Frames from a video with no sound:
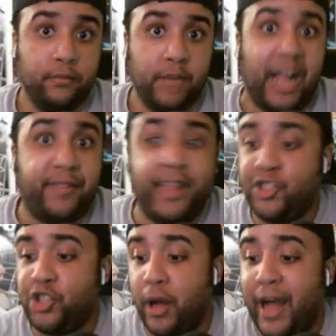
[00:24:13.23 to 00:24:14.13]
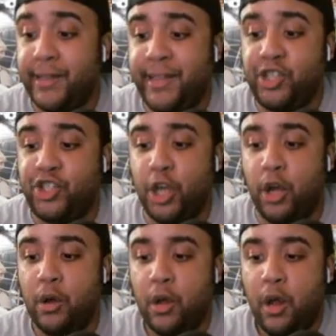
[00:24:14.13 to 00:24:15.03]
I think so.
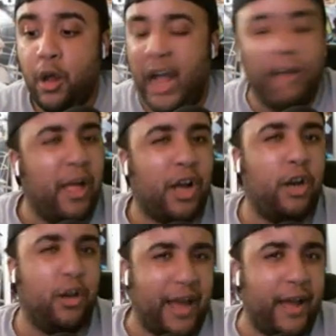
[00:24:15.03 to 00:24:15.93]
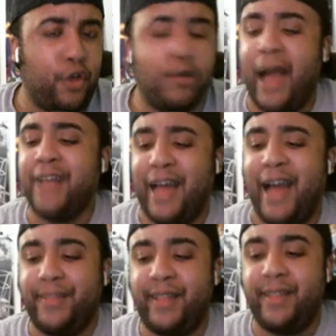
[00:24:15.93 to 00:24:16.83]
I'm not going to lie to you guys.
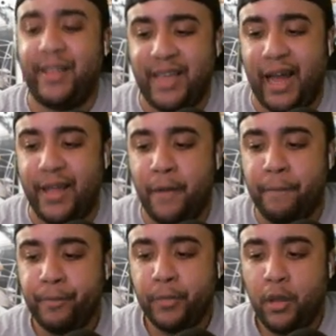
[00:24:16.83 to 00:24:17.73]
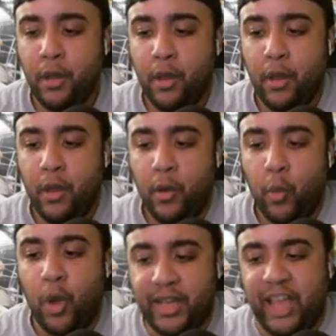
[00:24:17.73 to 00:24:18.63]
I think Natalya
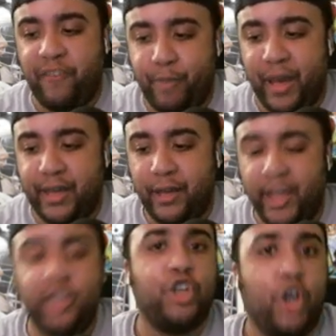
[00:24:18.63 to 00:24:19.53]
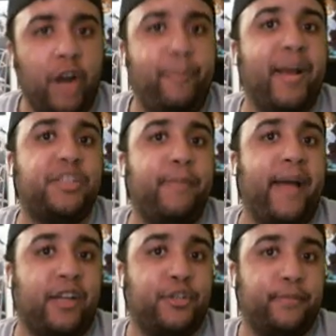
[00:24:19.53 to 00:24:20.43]
will give Becky Lynch her best
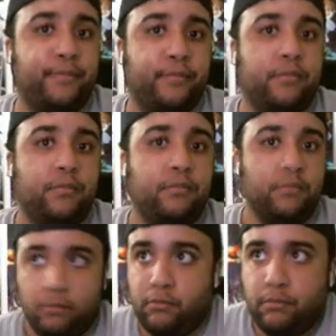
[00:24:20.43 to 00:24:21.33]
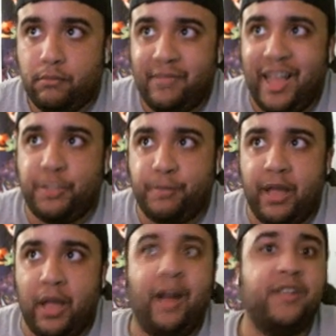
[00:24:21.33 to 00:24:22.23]
match. That's my
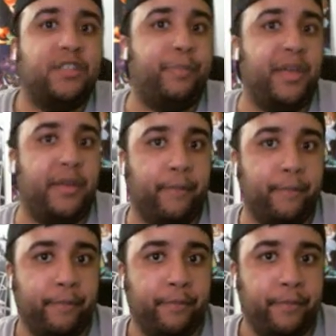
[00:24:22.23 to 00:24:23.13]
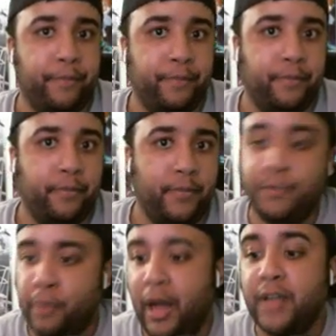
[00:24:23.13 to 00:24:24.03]
honest opinion.
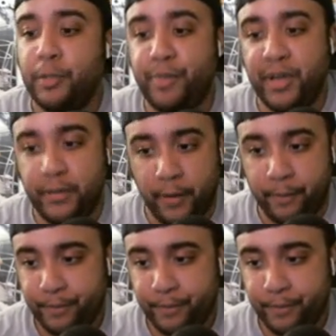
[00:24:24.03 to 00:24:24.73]
There.